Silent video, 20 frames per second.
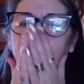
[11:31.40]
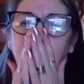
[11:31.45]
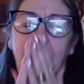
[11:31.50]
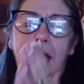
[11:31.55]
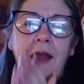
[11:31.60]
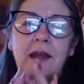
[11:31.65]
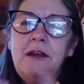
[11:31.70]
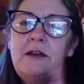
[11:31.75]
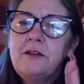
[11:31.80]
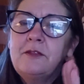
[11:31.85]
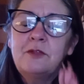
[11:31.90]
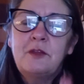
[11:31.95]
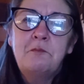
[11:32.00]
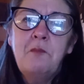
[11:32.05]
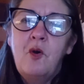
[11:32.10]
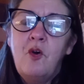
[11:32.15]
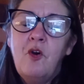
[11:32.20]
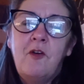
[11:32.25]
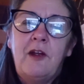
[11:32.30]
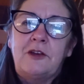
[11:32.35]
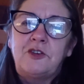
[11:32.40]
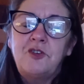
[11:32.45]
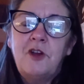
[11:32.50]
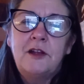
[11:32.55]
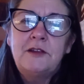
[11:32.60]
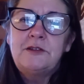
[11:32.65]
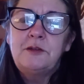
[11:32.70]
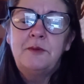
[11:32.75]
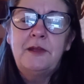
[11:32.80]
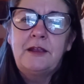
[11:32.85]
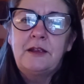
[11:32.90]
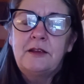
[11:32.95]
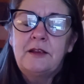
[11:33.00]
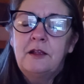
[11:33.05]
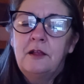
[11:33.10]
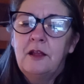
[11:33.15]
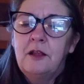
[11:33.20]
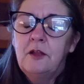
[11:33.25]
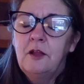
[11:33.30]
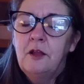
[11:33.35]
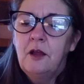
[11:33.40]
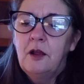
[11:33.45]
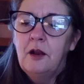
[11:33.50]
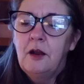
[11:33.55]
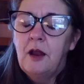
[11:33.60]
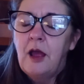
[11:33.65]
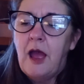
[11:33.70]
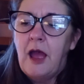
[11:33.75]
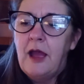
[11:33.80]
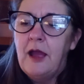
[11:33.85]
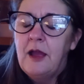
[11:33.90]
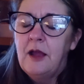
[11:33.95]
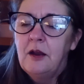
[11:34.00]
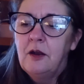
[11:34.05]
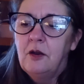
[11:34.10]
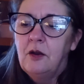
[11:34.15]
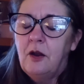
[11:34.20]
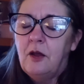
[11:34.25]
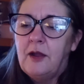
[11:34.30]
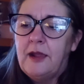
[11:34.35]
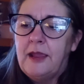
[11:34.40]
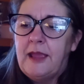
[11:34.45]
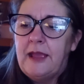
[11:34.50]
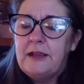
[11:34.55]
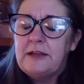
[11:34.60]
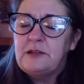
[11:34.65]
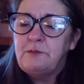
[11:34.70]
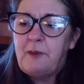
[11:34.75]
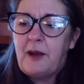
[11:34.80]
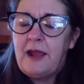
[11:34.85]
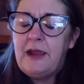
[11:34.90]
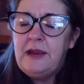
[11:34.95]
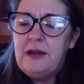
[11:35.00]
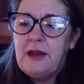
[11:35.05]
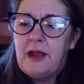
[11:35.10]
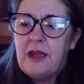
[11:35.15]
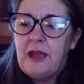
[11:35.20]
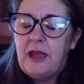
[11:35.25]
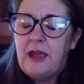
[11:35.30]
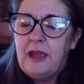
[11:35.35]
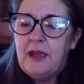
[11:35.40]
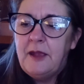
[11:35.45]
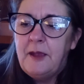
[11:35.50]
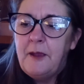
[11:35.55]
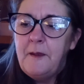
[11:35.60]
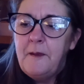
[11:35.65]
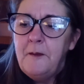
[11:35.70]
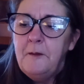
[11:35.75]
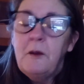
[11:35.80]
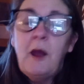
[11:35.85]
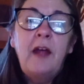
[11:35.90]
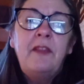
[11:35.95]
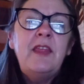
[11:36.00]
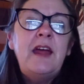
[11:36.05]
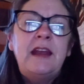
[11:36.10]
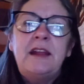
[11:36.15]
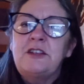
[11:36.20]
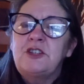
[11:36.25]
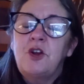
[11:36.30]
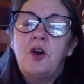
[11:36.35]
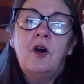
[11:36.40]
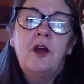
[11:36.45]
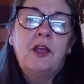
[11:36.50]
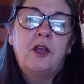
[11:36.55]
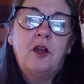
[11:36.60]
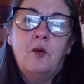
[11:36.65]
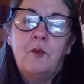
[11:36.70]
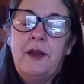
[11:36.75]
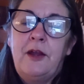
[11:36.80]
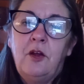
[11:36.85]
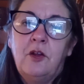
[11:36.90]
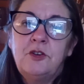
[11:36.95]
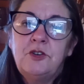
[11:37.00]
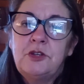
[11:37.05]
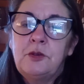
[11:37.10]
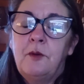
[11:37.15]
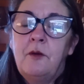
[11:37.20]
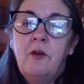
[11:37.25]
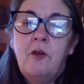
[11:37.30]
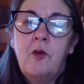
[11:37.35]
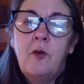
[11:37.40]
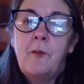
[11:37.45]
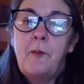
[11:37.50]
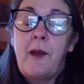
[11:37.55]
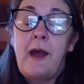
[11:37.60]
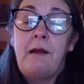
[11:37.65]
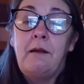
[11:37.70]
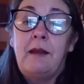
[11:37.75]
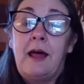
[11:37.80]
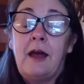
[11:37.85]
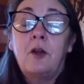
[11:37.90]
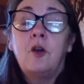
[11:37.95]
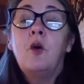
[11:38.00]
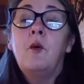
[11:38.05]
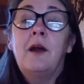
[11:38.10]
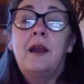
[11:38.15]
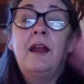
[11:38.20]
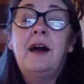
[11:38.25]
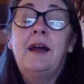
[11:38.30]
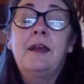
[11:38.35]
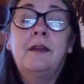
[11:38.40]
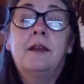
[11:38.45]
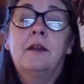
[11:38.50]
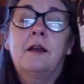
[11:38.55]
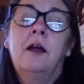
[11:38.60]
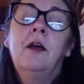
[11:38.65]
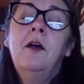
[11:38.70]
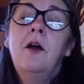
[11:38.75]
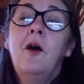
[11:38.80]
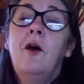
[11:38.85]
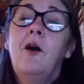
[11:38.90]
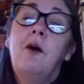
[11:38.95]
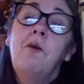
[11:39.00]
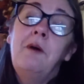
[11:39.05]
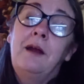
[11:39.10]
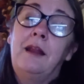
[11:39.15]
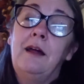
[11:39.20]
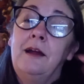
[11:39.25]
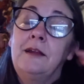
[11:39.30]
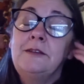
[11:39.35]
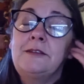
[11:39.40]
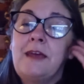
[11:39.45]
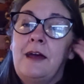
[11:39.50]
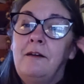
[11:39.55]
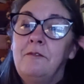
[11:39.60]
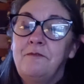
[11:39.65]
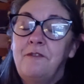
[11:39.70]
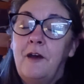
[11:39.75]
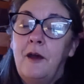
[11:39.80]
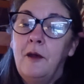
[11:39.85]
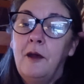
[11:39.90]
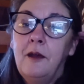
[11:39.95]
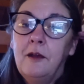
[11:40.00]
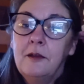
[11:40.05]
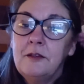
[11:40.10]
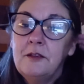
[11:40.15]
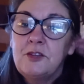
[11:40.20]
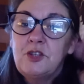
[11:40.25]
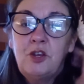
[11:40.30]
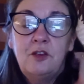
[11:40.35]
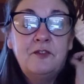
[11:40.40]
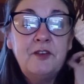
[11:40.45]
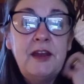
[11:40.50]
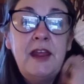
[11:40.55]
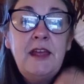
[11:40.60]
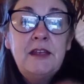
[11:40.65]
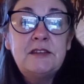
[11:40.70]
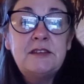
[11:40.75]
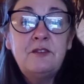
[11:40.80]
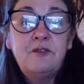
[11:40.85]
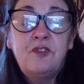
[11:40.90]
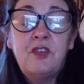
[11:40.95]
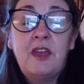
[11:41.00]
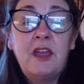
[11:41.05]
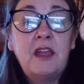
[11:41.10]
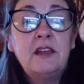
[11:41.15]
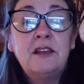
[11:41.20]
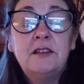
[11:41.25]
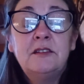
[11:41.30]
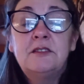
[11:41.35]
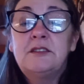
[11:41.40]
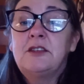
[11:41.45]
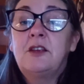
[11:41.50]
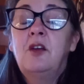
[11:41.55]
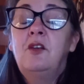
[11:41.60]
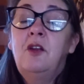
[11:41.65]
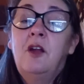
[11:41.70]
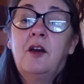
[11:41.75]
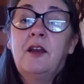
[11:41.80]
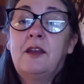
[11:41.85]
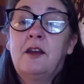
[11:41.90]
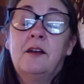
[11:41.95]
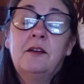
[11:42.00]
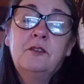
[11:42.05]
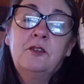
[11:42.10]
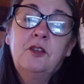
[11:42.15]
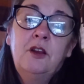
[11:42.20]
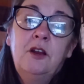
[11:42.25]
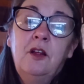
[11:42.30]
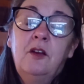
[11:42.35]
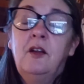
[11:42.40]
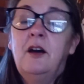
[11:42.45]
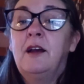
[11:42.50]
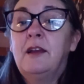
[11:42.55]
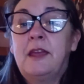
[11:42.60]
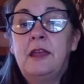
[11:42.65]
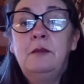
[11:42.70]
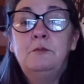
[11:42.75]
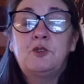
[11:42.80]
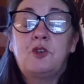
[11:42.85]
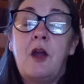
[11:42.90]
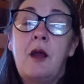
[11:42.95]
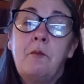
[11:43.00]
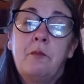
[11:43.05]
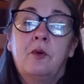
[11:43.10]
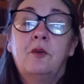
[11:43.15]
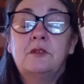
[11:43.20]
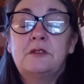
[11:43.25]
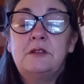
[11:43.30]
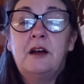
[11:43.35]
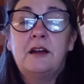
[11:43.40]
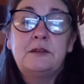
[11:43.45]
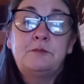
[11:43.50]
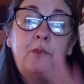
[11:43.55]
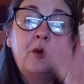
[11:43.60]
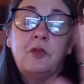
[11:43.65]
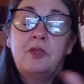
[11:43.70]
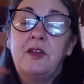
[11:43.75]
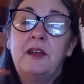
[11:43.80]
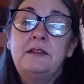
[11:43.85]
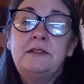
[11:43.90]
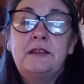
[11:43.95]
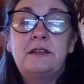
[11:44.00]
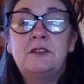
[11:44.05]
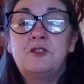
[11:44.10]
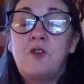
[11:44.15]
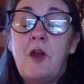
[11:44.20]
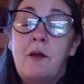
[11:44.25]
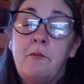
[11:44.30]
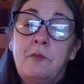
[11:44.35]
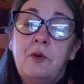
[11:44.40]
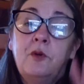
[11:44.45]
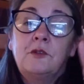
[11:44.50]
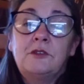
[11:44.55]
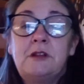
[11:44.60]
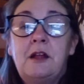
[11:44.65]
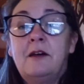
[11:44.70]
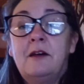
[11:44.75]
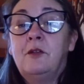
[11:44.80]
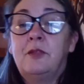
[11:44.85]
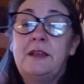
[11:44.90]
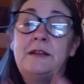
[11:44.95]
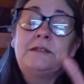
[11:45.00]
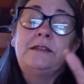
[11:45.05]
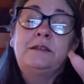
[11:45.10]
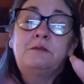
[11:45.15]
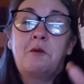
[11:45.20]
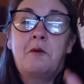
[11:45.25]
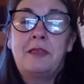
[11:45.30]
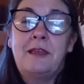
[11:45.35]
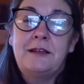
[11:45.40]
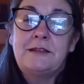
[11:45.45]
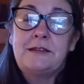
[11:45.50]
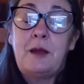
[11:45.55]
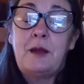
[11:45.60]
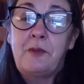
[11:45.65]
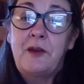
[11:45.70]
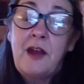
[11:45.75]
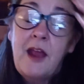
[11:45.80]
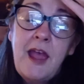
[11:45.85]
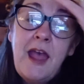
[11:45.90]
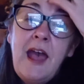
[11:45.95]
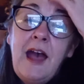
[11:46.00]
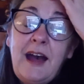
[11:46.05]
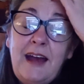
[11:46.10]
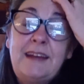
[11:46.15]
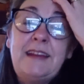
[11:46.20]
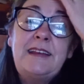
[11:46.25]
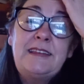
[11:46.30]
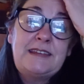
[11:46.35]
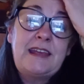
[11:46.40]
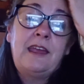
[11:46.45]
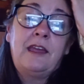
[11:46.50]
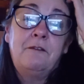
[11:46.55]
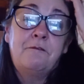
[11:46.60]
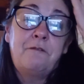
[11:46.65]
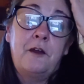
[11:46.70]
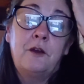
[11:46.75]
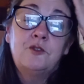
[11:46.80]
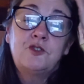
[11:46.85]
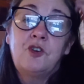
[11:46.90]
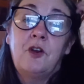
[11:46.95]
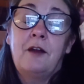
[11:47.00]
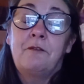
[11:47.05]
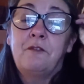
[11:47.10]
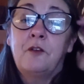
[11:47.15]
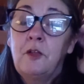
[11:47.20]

And the more I tried to explain it, and then I started going on to her about like, I like to have souvenirs of things. So like I keep scrapbooks, like to put things in scrapbooks, like, oh, this is what this happened. I did take a photograph.